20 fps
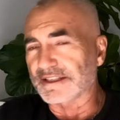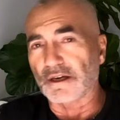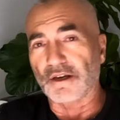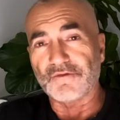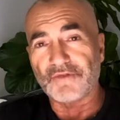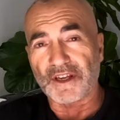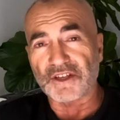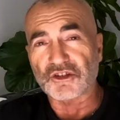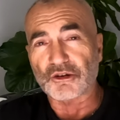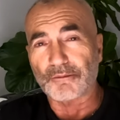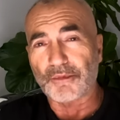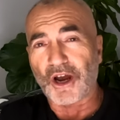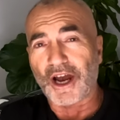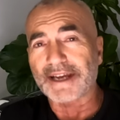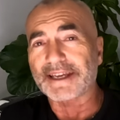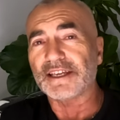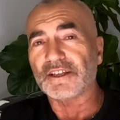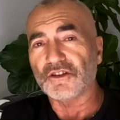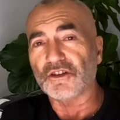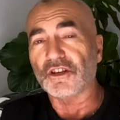So adventure
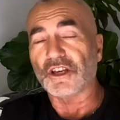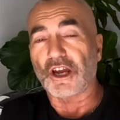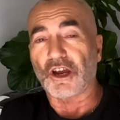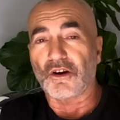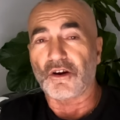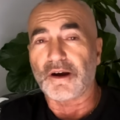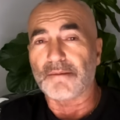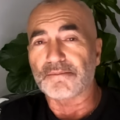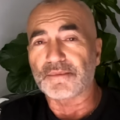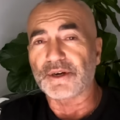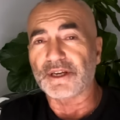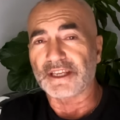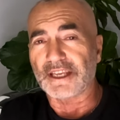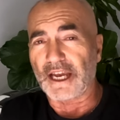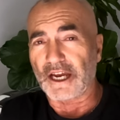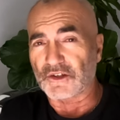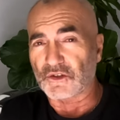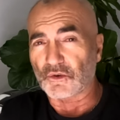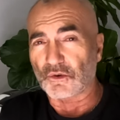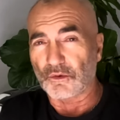biking, you know, I'm pretty
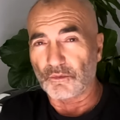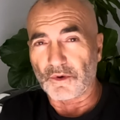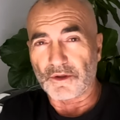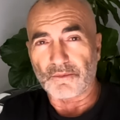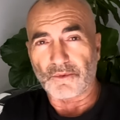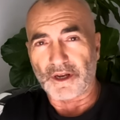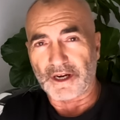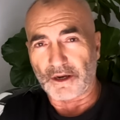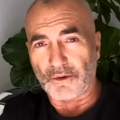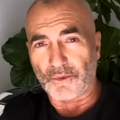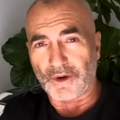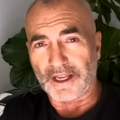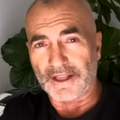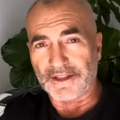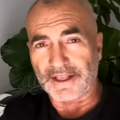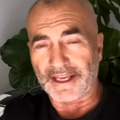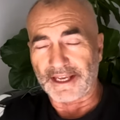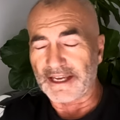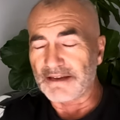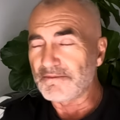casual with what I wear
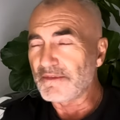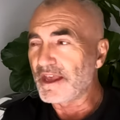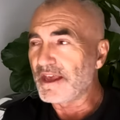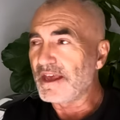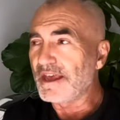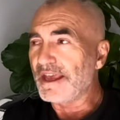there.